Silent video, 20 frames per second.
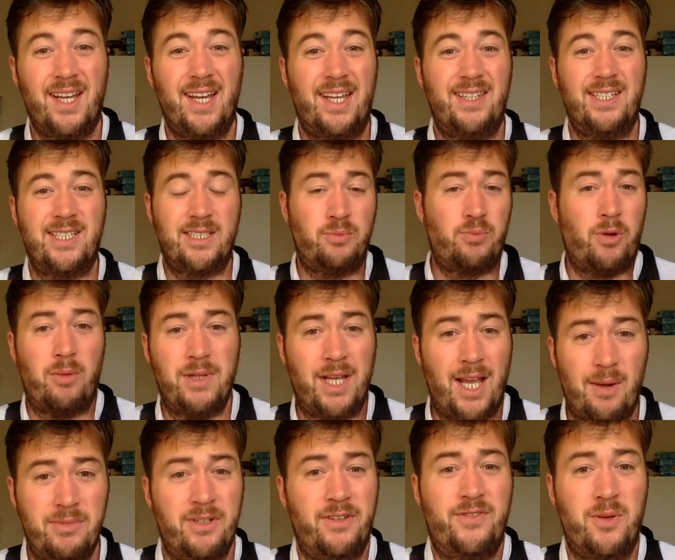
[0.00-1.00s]
And this will probably
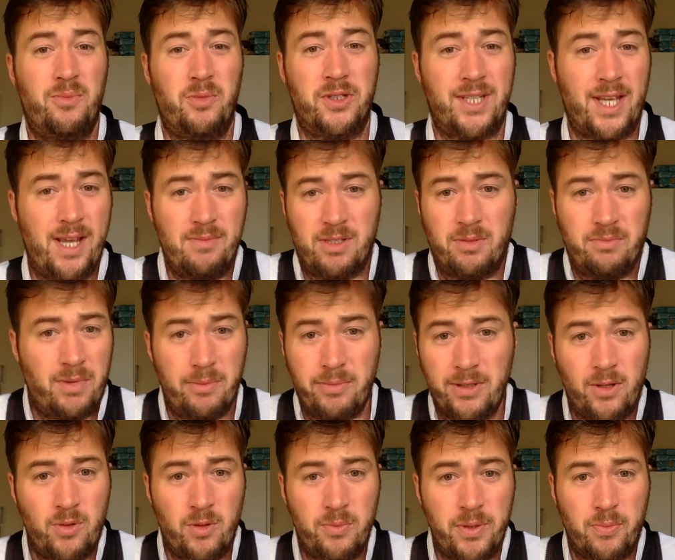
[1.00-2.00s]
happen a few more times, and maybe
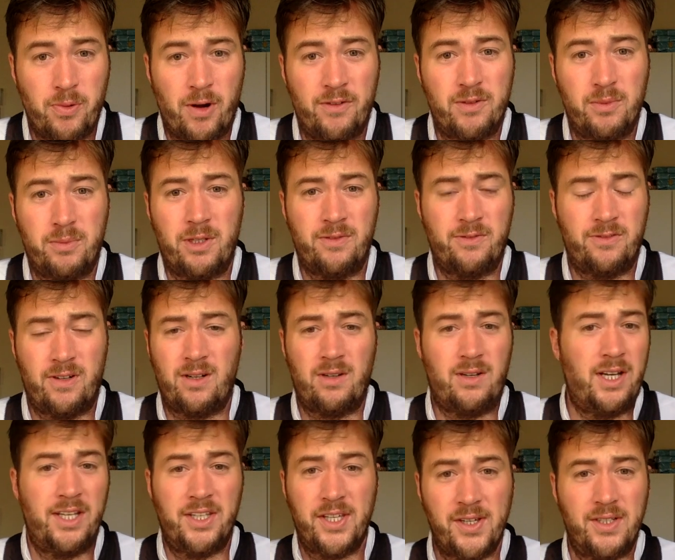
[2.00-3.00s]
I won't be profitable
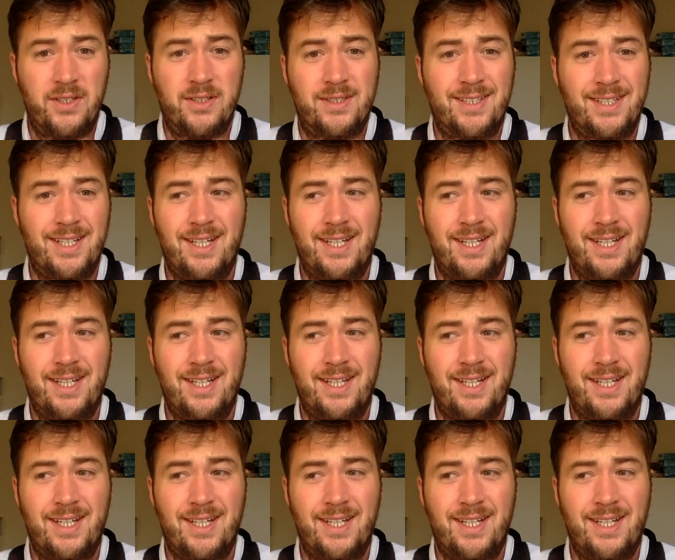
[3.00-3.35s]
for a year.